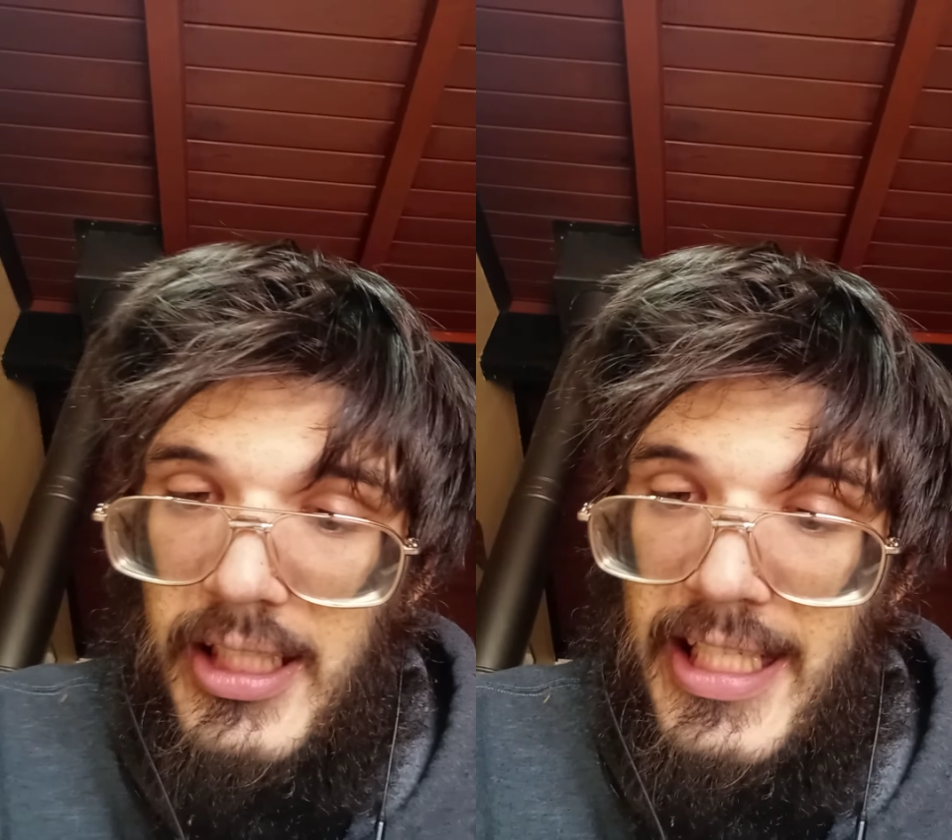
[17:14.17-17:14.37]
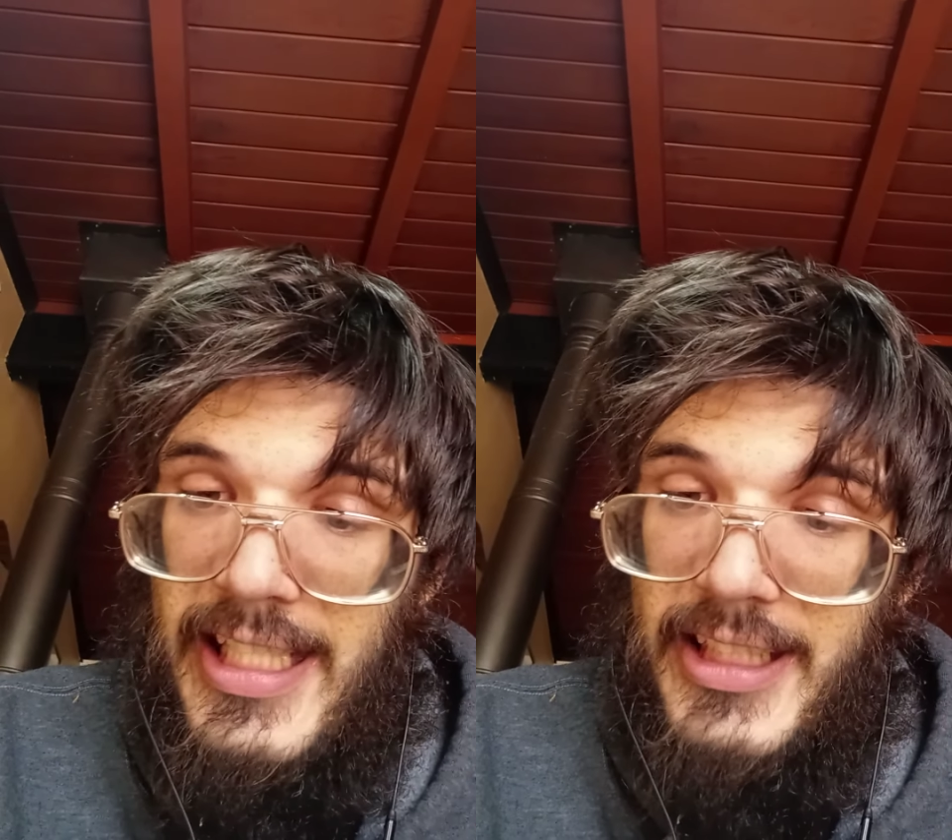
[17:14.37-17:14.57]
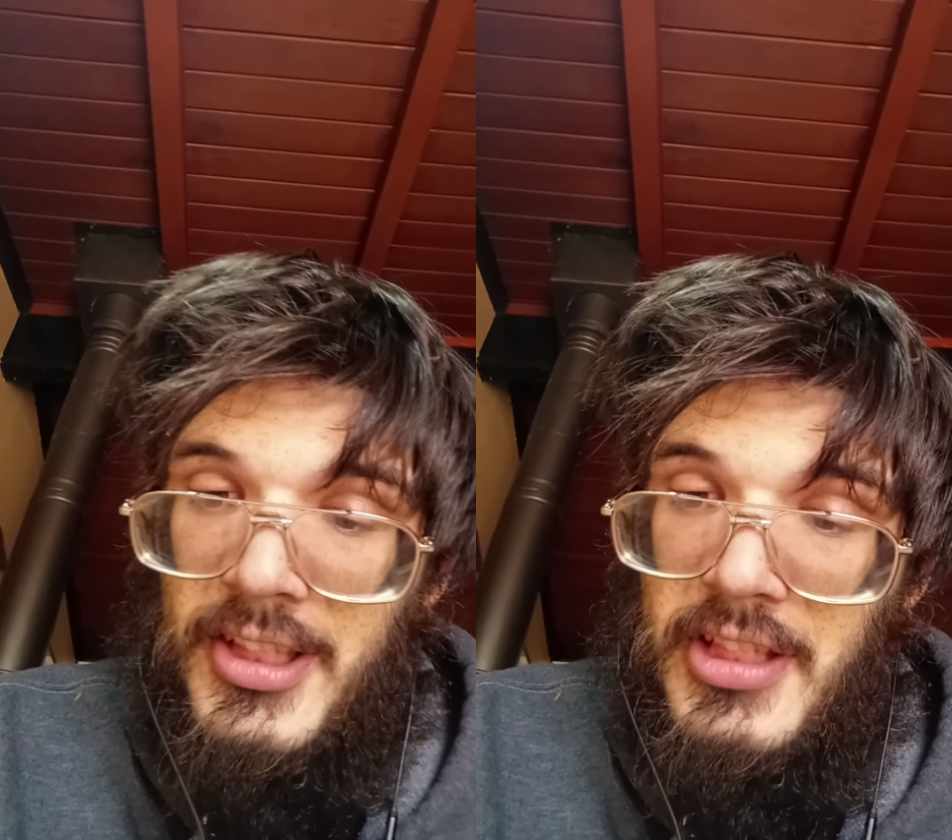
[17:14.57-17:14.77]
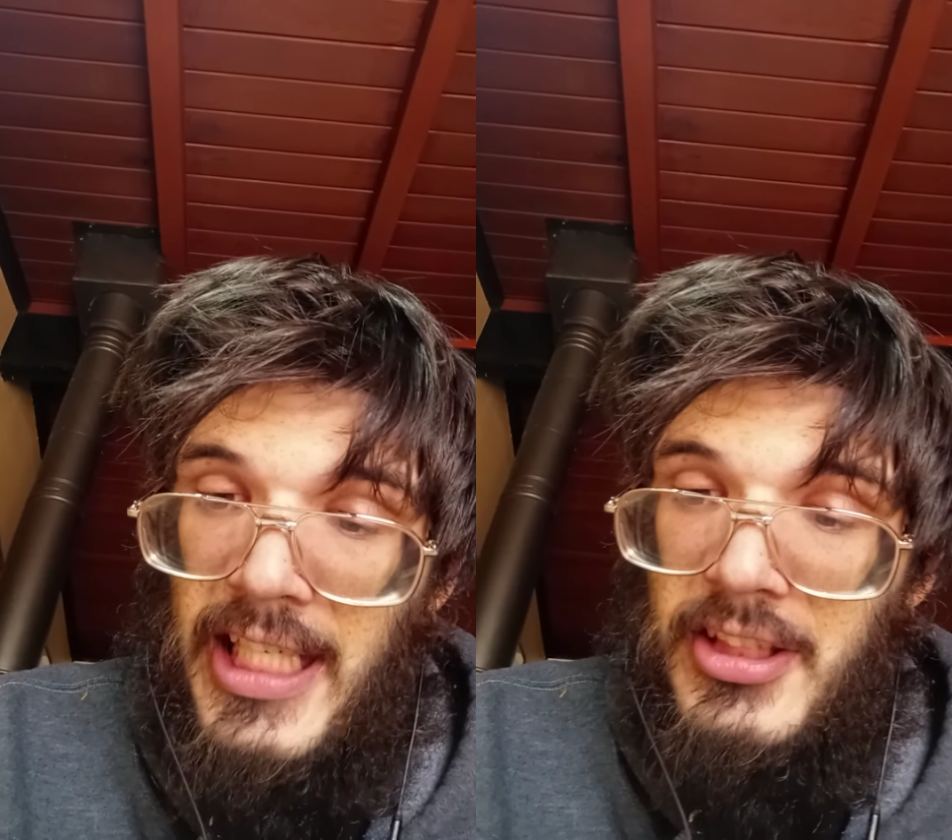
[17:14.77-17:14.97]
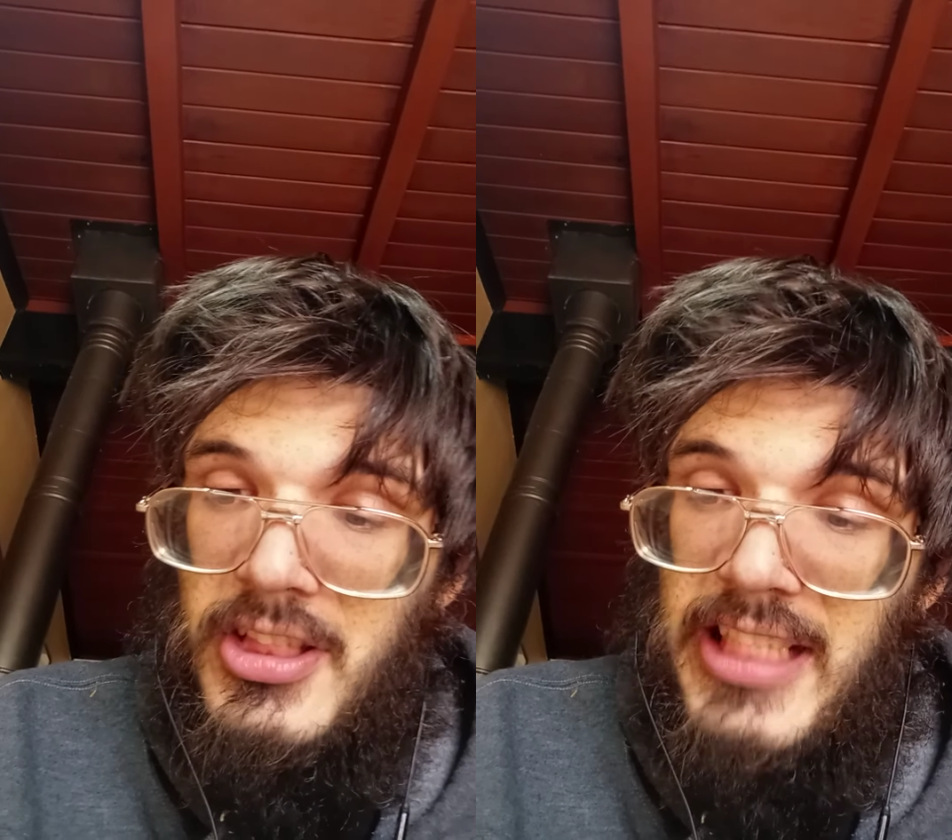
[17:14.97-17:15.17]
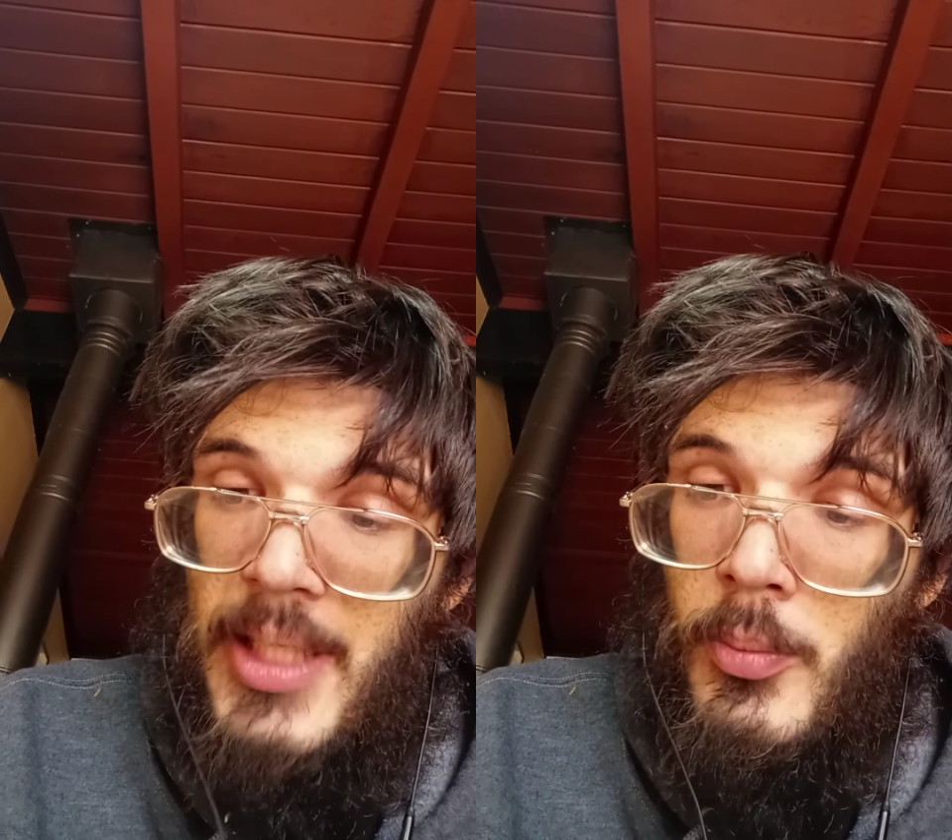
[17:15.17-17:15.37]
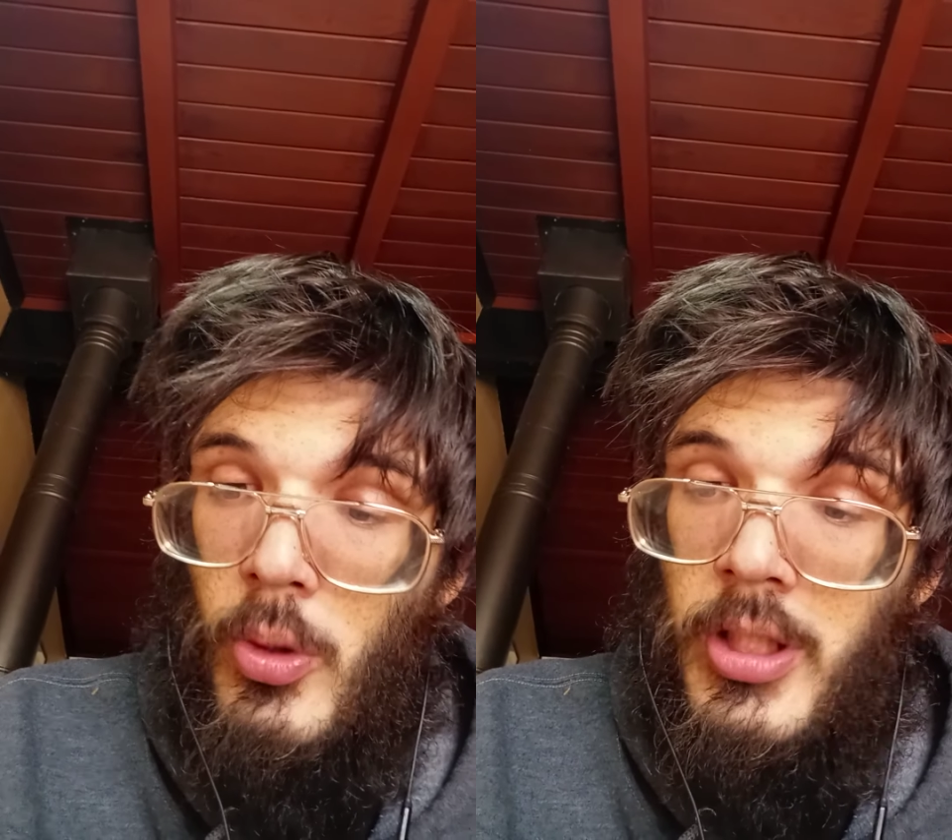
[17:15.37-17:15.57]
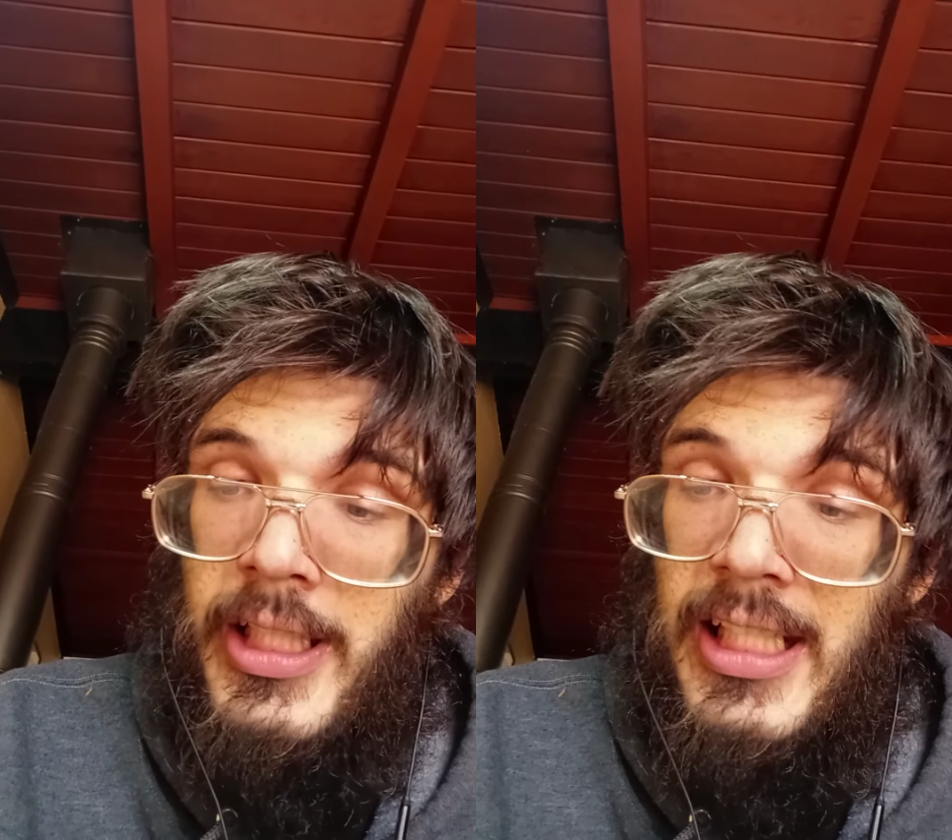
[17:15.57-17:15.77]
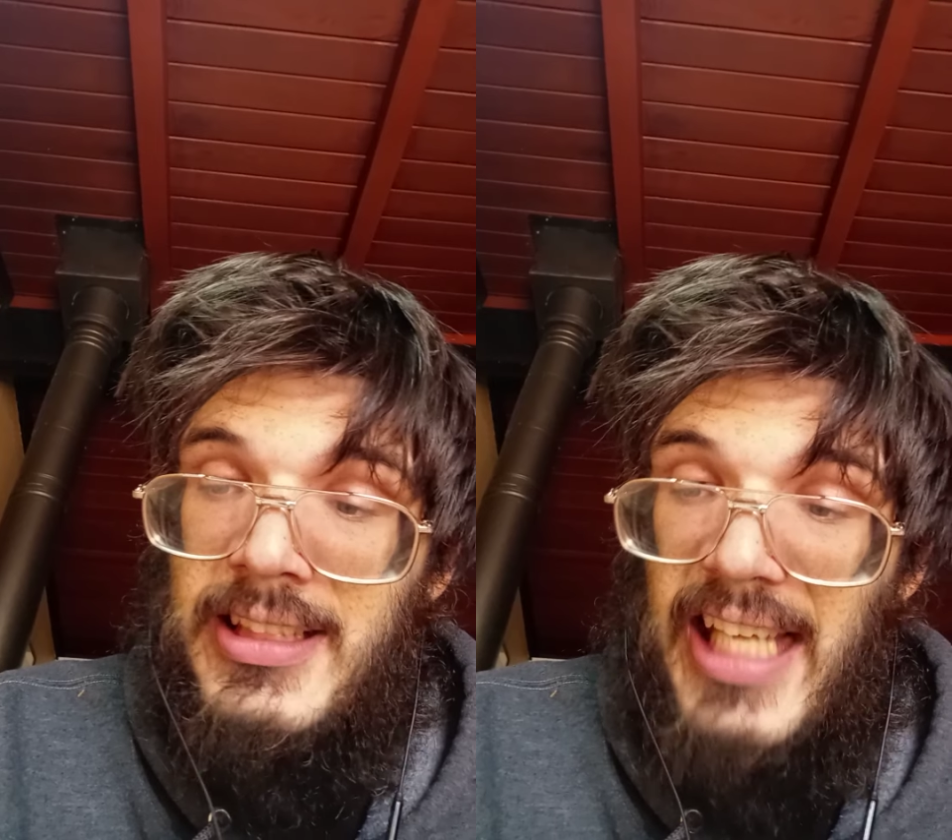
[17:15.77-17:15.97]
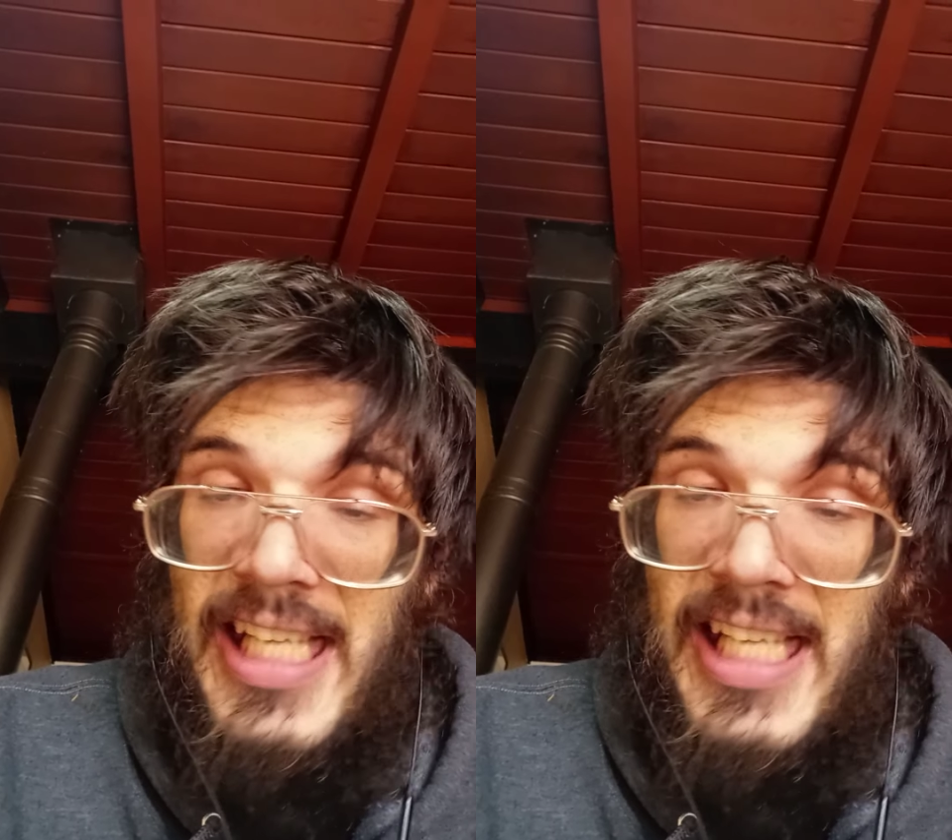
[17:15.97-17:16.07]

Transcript: It contains the same wording as